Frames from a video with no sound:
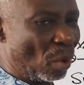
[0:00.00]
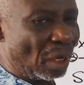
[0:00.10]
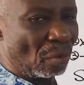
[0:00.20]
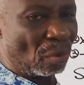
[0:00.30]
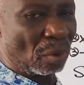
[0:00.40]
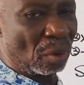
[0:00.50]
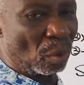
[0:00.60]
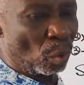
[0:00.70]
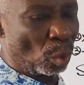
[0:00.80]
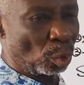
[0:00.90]
one,
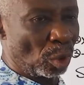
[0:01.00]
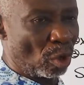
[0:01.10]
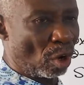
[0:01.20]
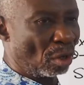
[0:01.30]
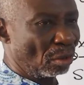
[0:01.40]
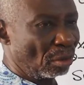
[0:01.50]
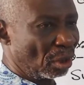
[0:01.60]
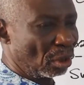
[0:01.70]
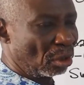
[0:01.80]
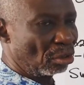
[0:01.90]
which we call